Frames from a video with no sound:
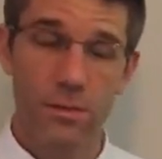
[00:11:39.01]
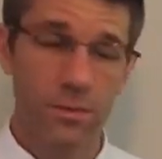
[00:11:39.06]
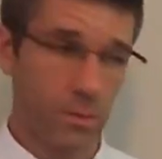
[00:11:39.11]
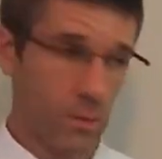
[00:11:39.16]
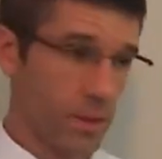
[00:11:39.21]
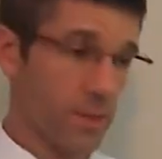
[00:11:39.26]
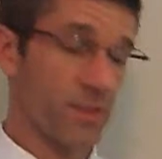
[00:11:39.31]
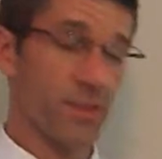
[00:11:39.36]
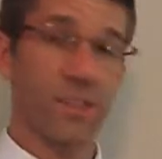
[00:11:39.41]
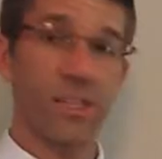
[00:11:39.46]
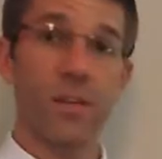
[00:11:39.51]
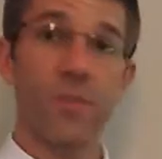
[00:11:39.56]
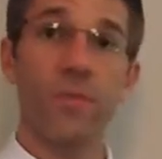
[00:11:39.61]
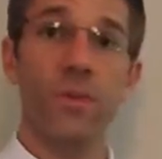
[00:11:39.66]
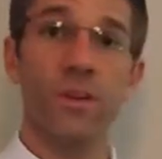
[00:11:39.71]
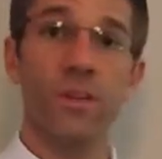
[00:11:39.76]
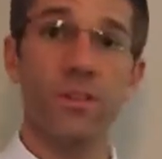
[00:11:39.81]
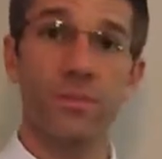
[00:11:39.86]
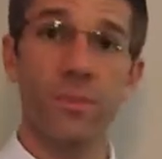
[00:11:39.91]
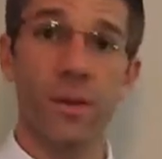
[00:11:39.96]
What does
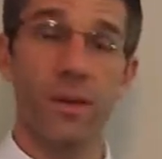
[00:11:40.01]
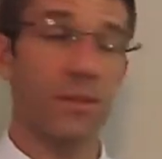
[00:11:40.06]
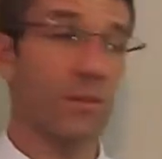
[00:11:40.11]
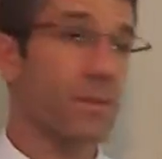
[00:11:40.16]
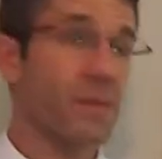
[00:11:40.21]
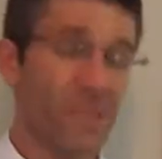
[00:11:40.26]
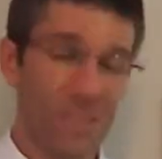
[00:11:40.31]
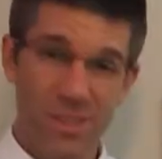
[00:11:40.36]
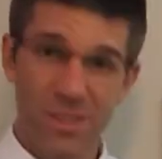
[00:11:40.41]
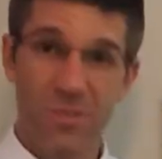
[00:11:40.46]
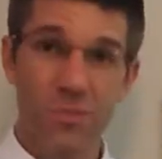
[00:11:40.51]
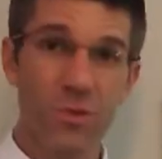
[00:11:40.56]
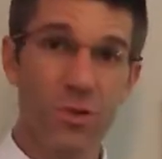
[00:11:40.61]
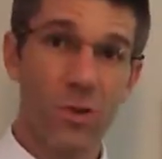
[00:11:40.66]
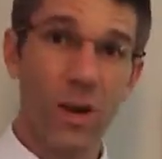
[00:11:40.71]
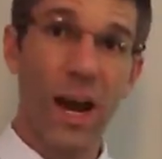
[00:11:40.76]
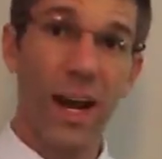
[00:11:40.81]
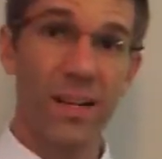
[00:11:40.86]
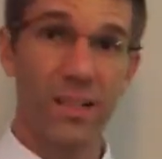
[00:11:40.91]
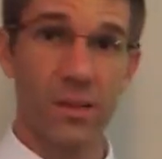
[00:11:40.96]
difference mean? It means I
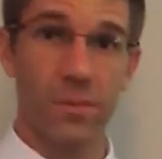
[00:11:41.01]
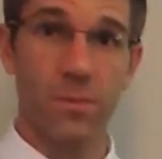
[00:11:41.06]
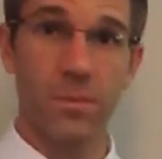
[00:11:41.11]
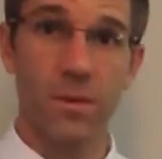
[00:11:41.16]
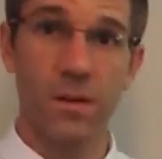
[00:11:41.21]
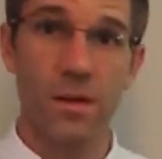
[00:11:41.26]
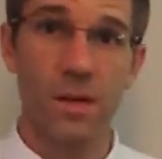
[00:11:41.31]
subtract them.